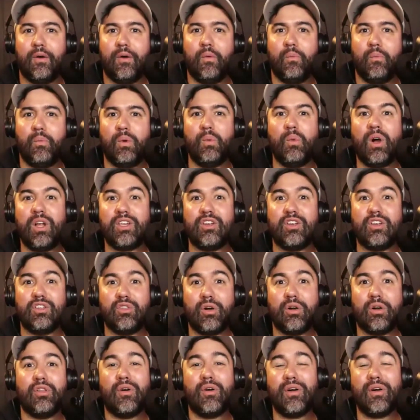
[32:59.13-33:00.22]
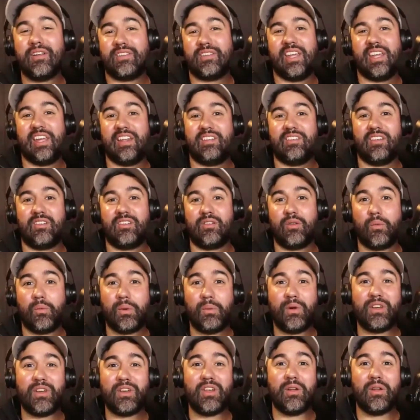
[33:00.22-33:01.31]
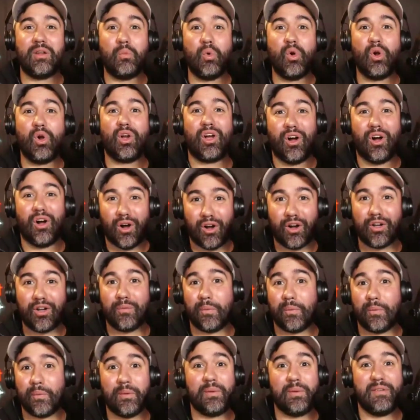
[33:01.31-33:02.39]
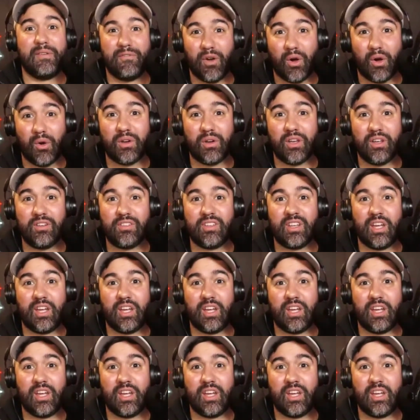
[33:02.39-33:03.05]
we want your loyalty is just we want you to work hard and we want to be focused